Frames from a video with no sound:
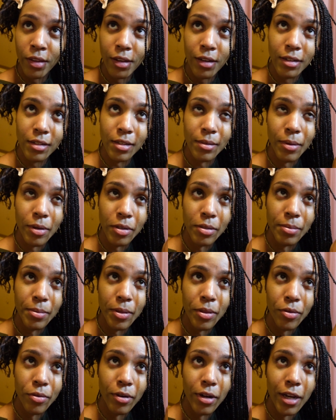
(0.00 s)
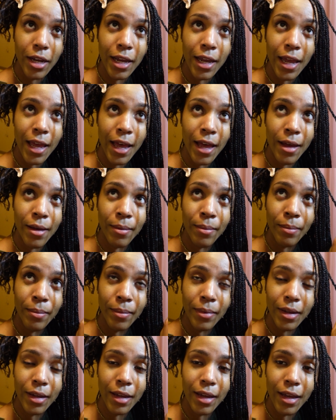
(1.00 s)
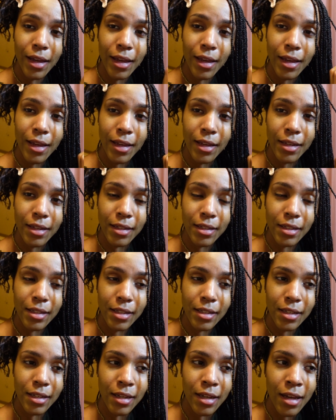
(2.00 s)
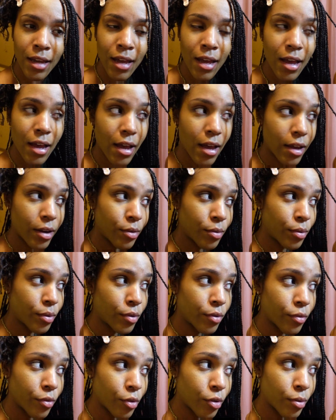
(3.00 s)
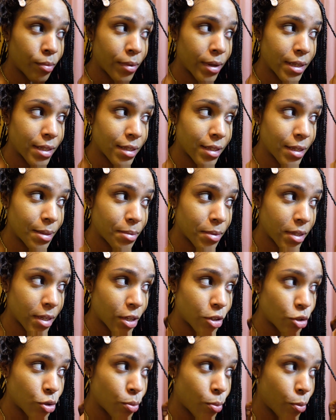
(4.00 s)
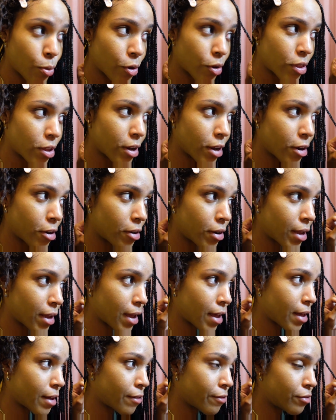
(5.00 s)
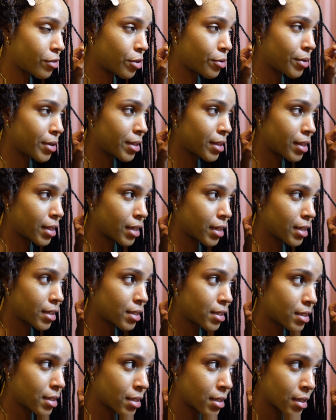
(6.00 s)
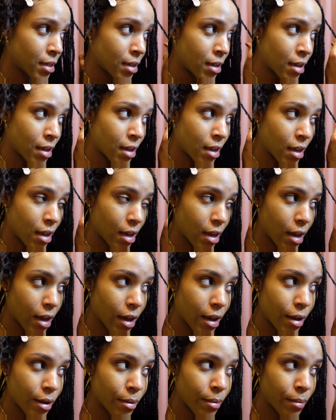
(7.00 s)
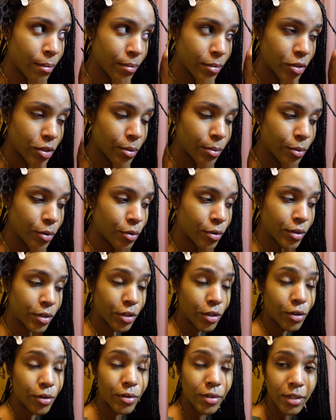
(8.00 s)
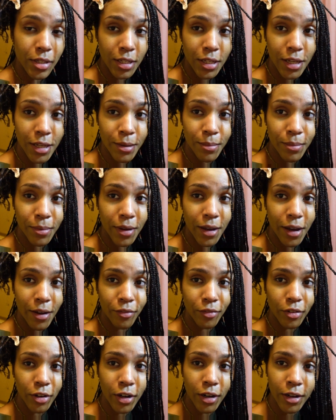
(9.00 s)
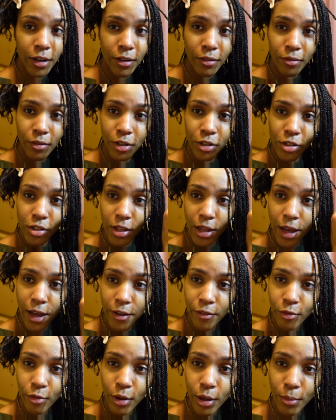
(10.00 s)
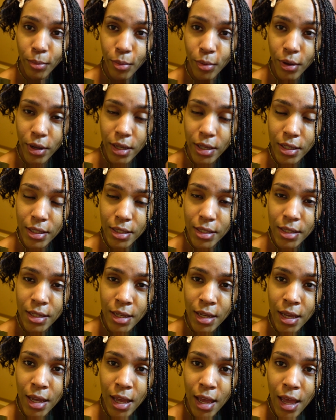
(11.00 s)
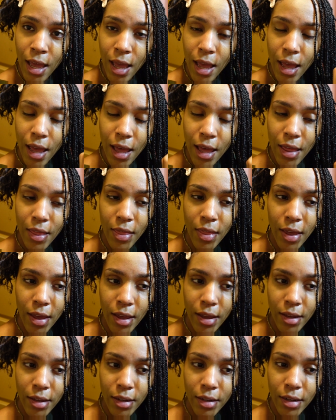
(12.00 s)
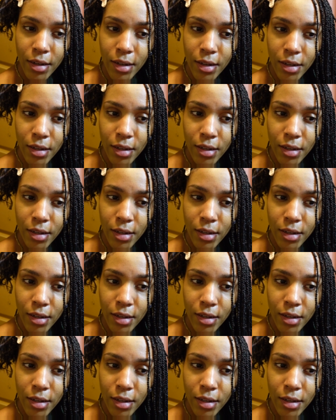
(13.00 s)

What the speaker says: It's about to be 3 a.m. and I don't want to ruin my sleep schedule more than I already have doing this. So I'm going to go to sleep after I reach the halfway point, and then